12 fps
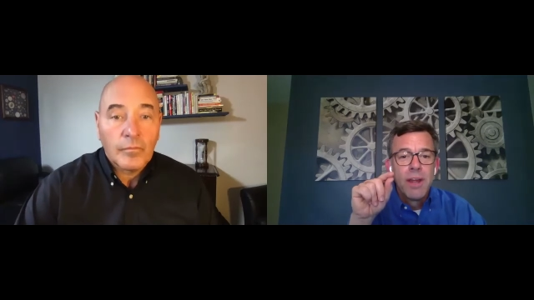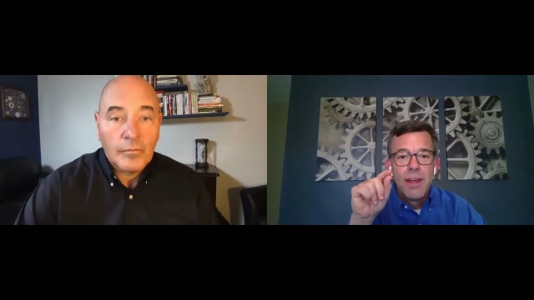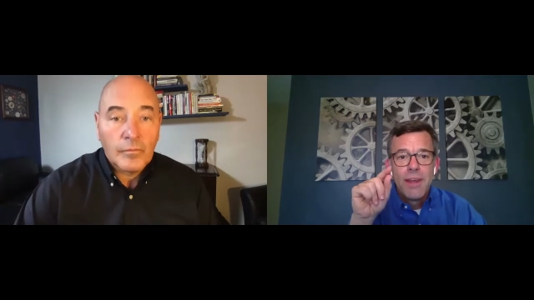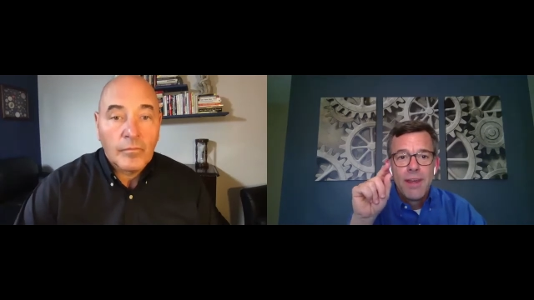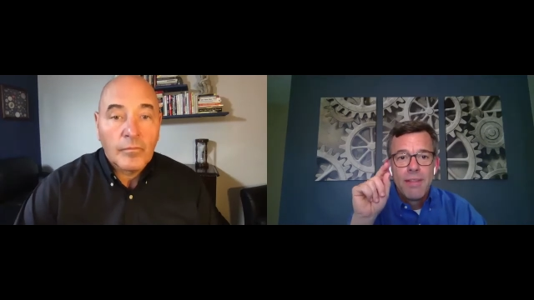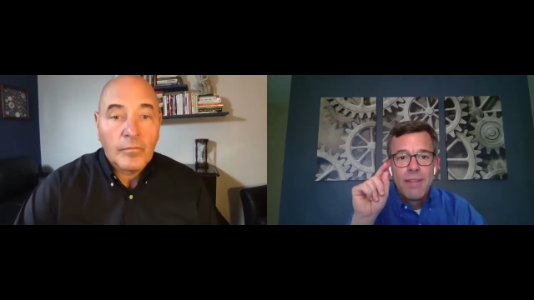
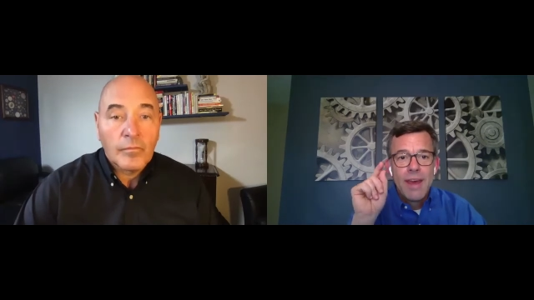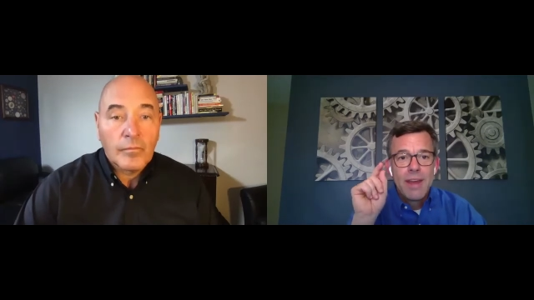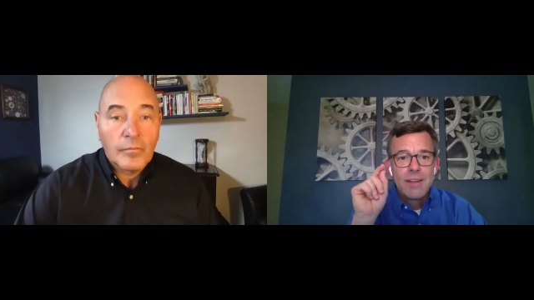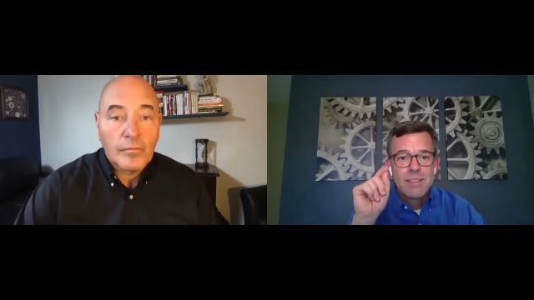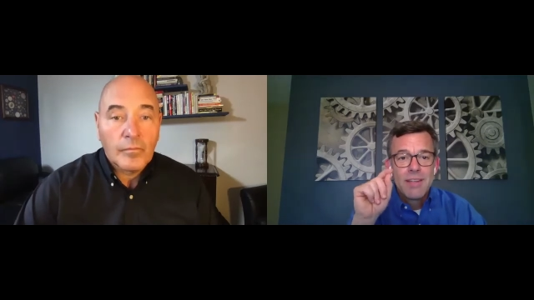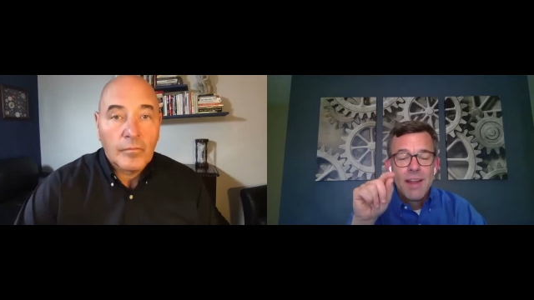Speaker 1: And that
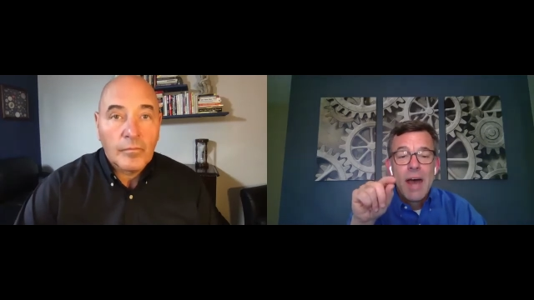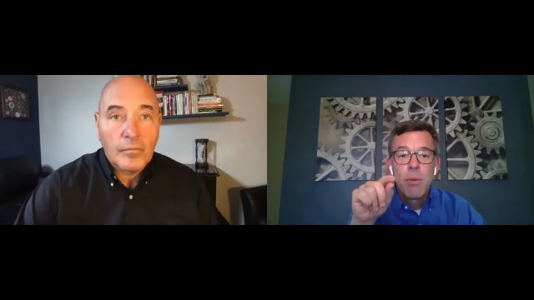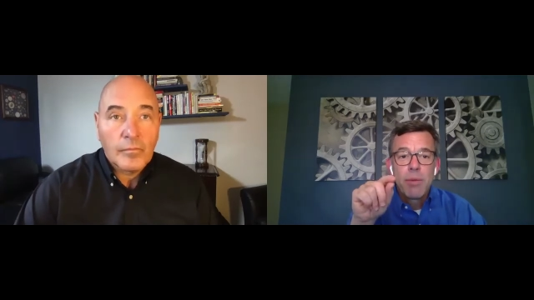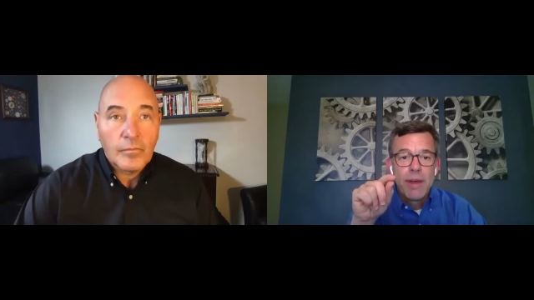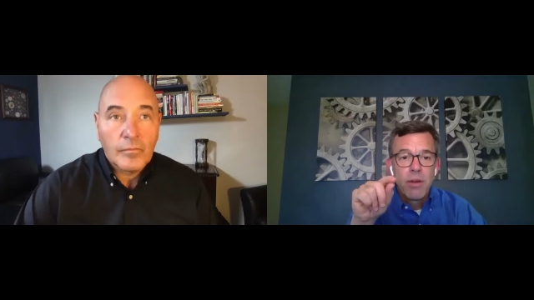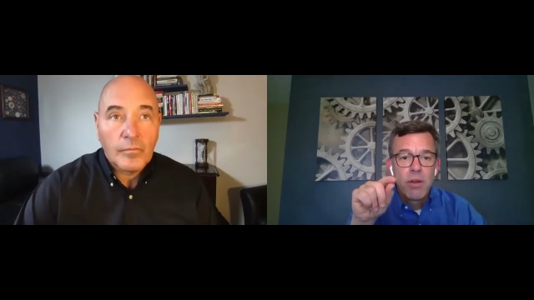is not
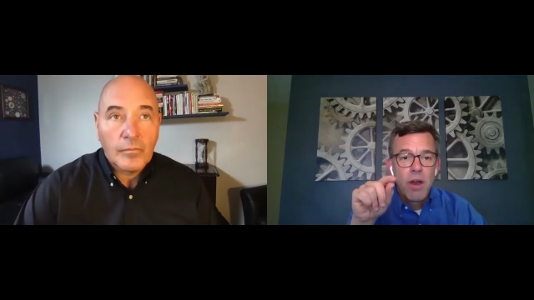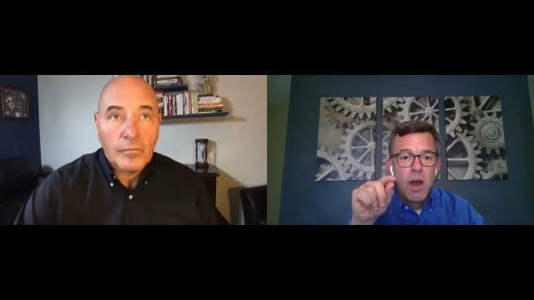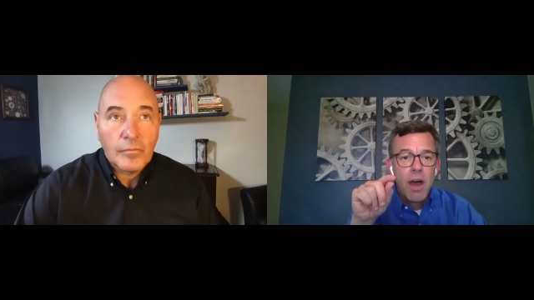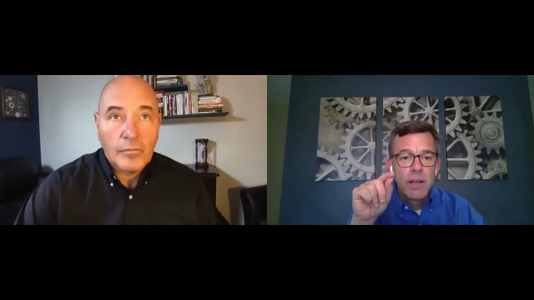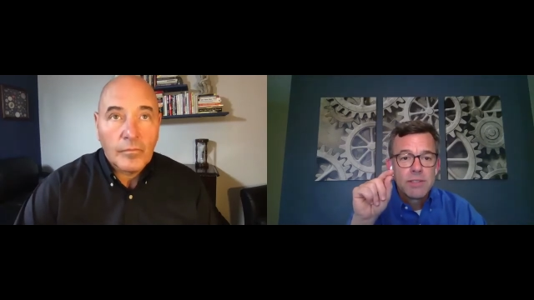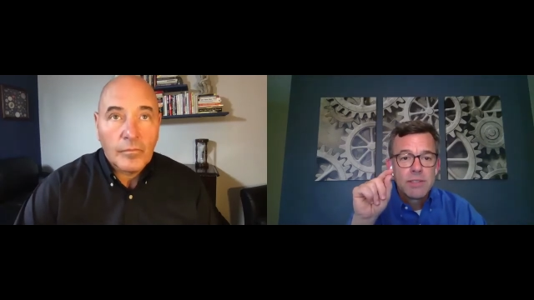without
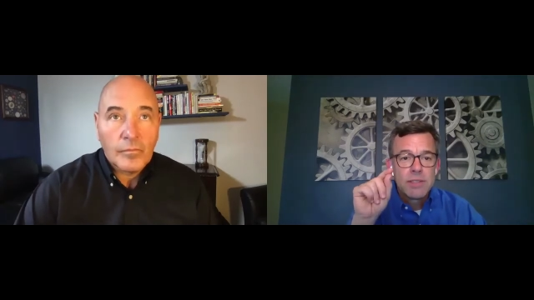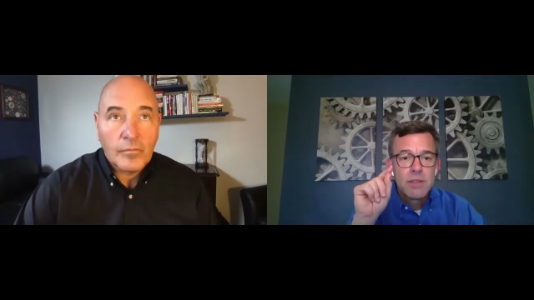costs.